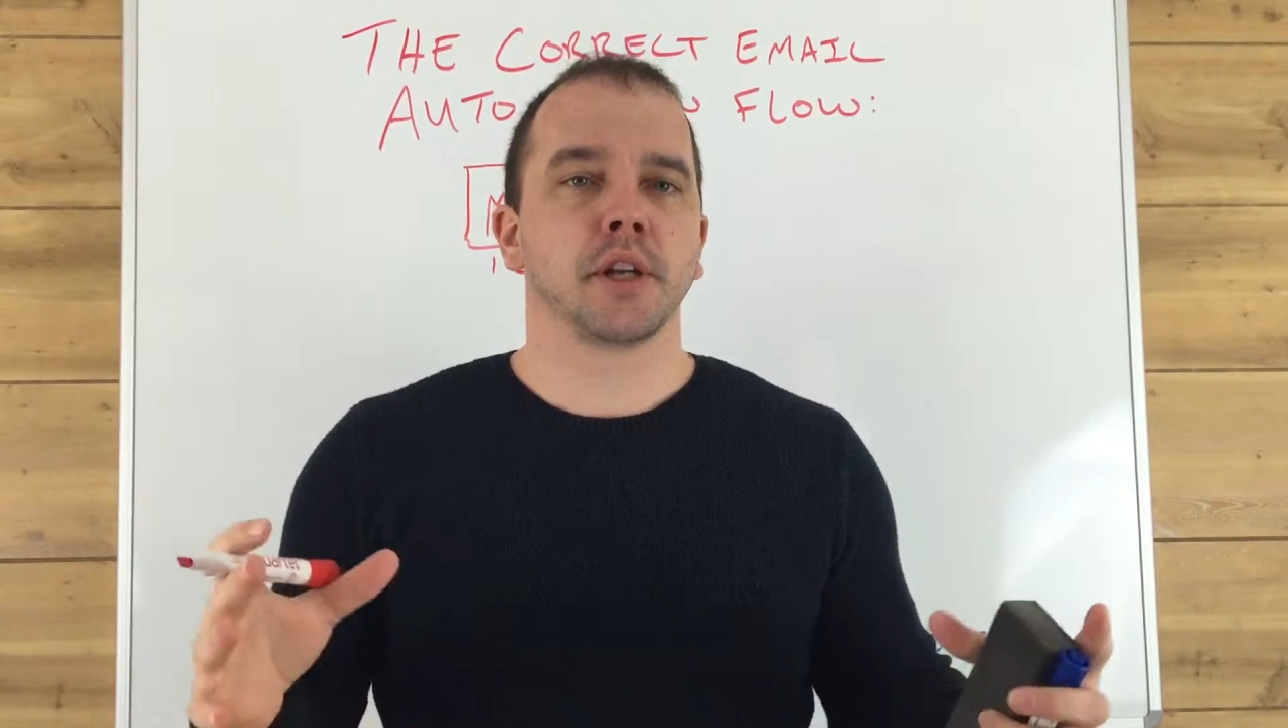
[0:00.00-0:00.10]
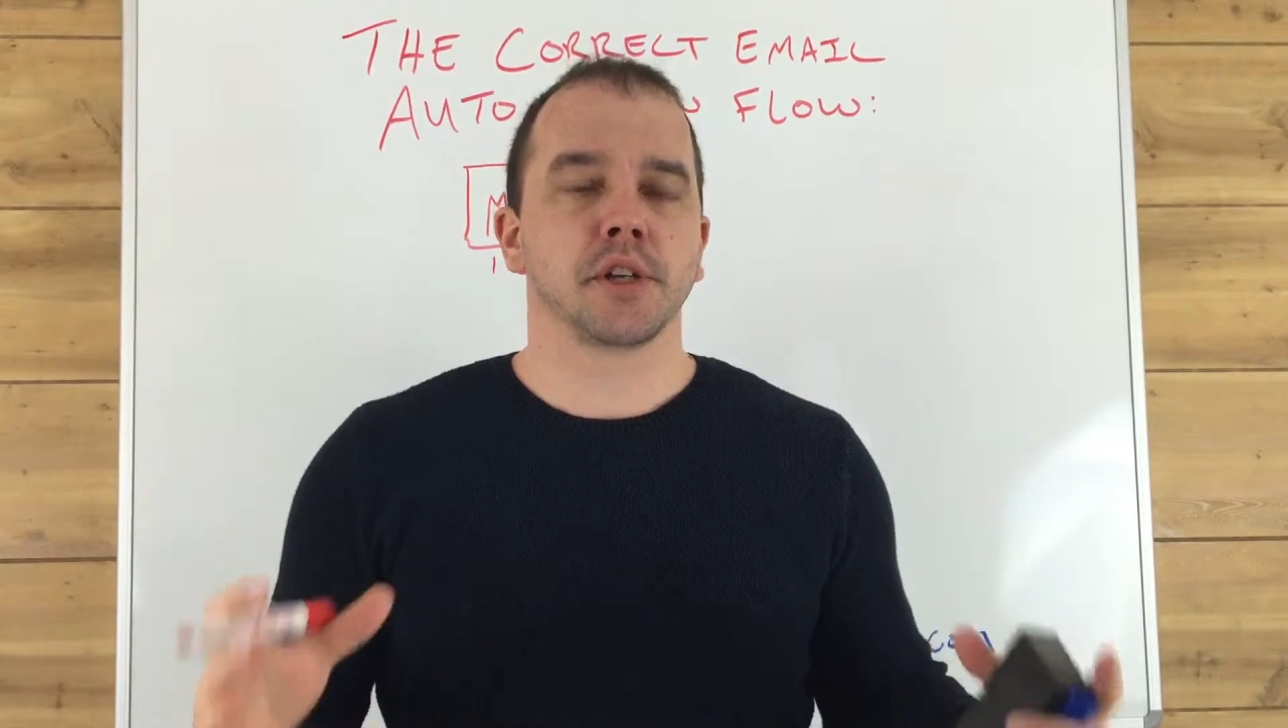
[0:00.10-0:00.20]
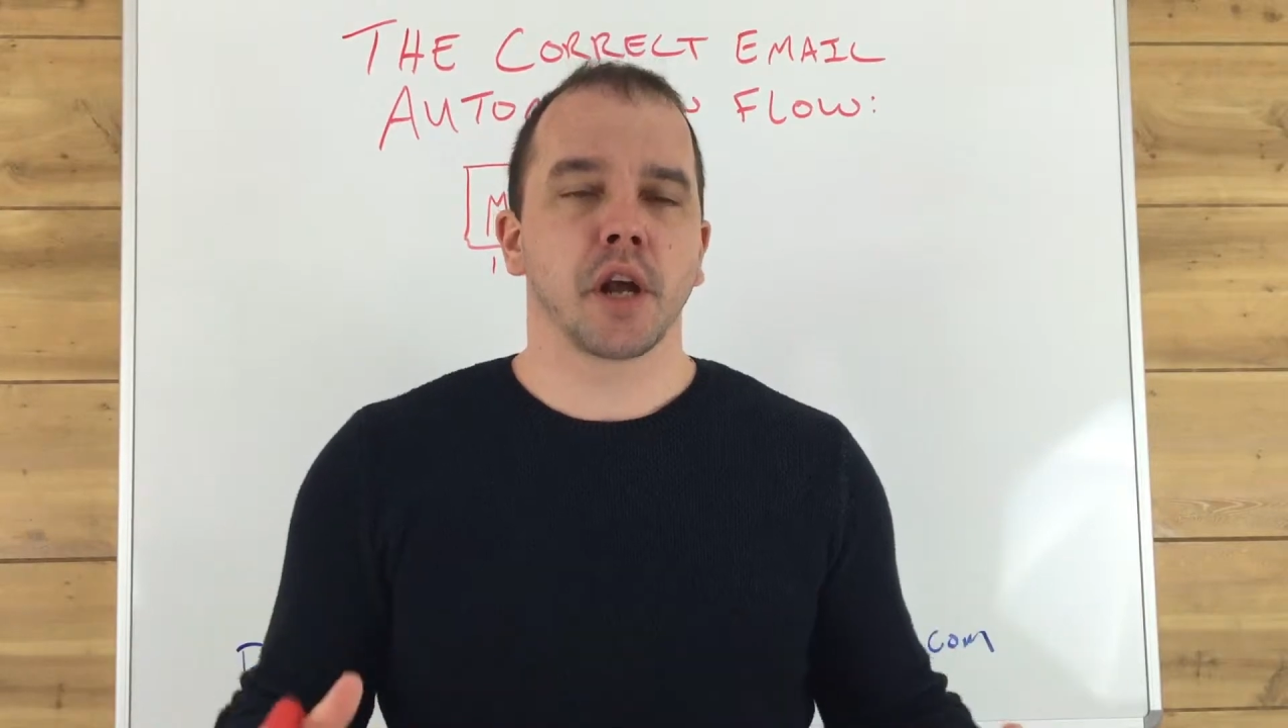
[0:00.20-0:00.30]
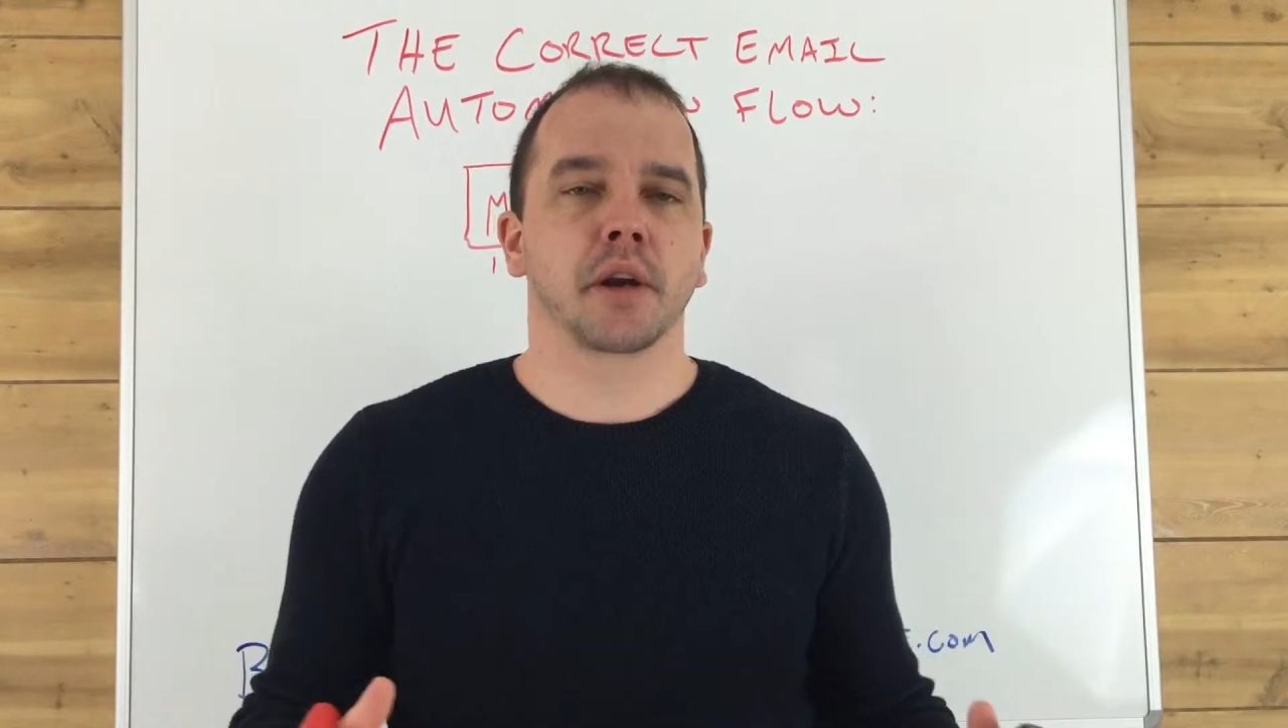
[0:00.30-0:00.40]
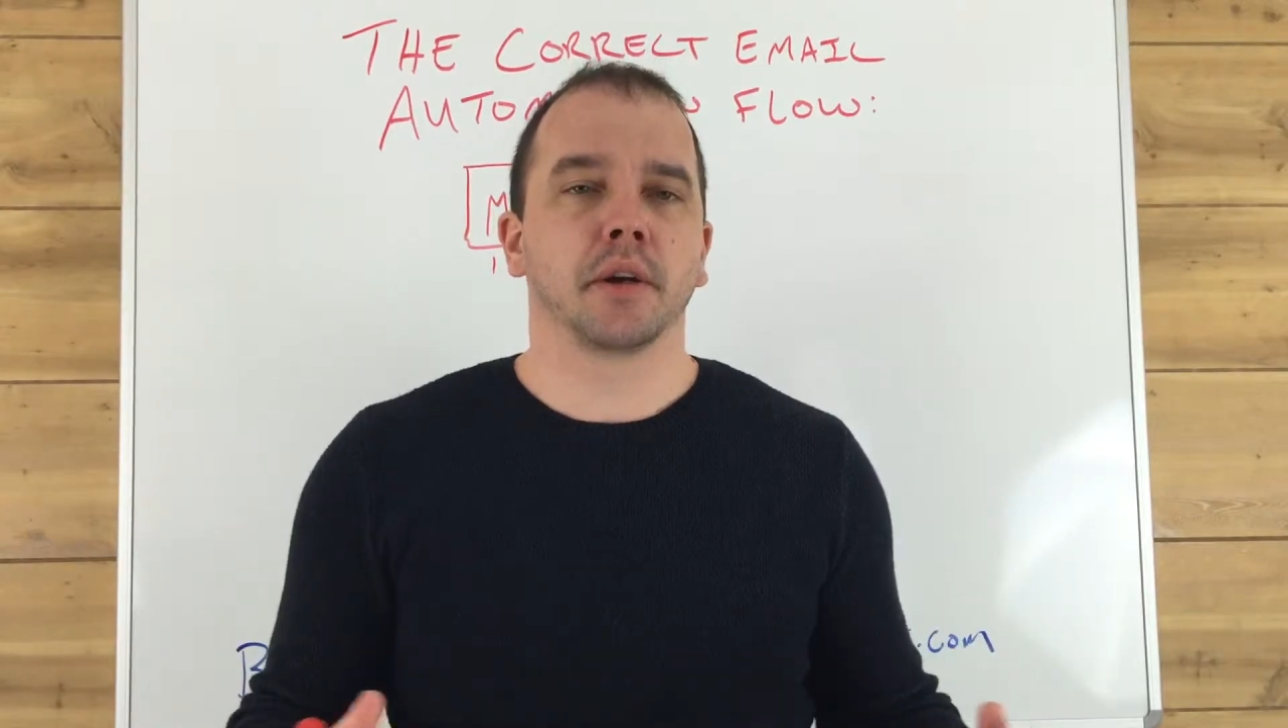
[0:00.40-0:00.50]
in
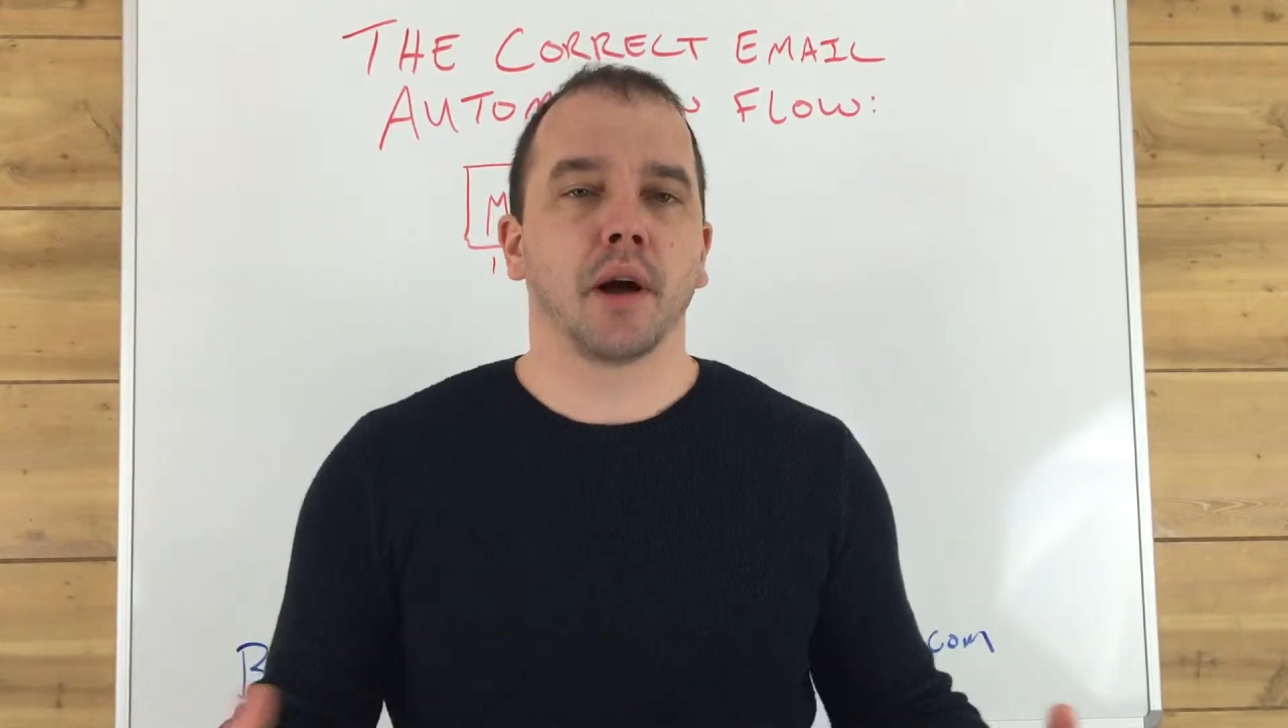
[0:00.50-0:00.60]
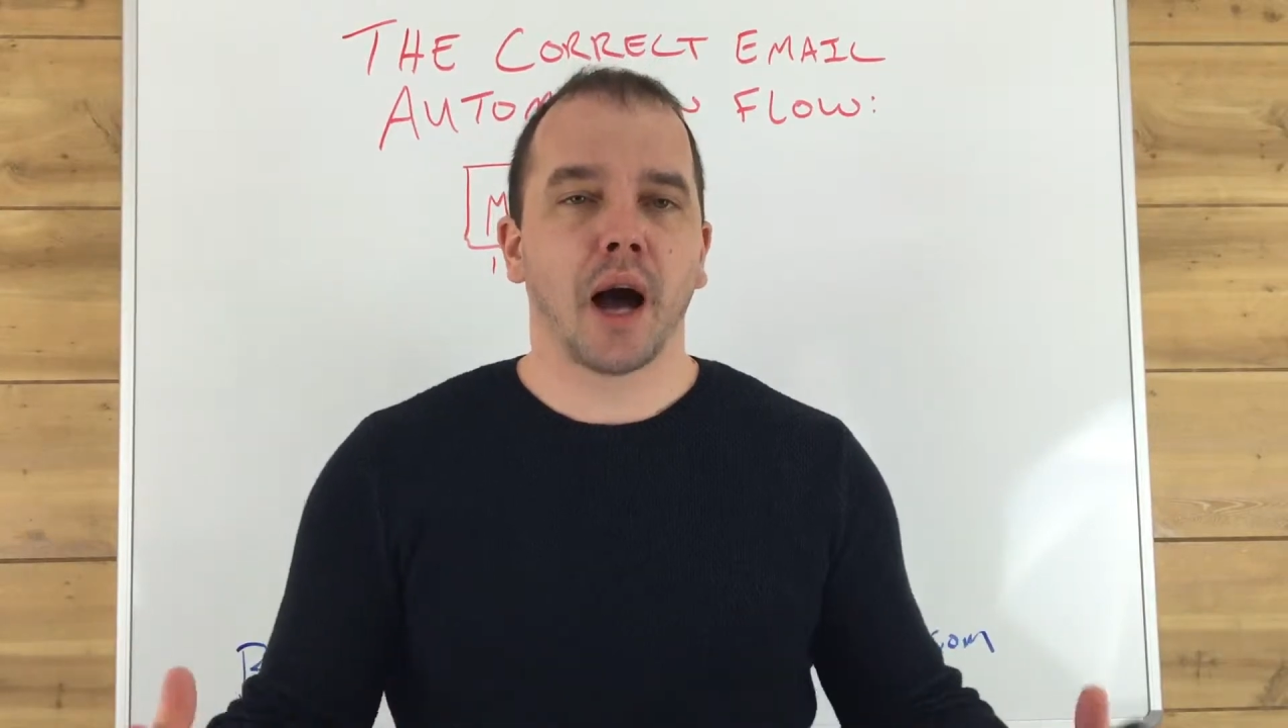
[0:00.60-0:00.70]
general,